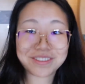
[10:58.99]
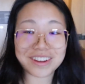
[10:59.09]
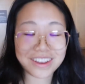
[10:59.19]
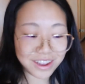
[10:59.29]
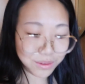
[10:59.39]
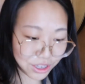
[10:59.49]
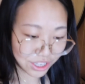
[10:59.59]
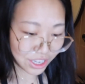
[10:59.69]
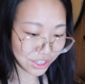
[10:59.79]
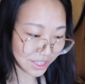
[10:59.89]
right? I wish
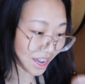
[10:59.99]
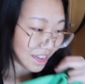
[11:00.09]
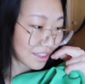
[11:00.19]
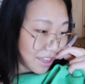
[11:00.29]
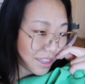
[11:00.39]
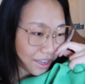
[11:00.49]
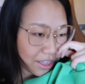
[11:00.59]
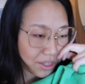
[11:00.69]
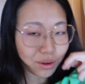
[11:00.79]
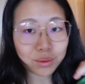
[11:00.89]
I just had like
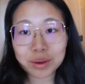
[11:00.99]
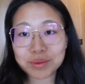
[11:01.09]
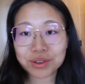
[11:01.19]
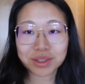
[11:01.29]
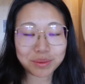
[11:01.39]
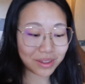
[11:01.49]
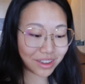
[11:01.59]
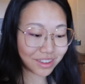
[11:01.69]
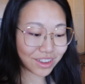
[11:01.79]
Lysol wipes or something,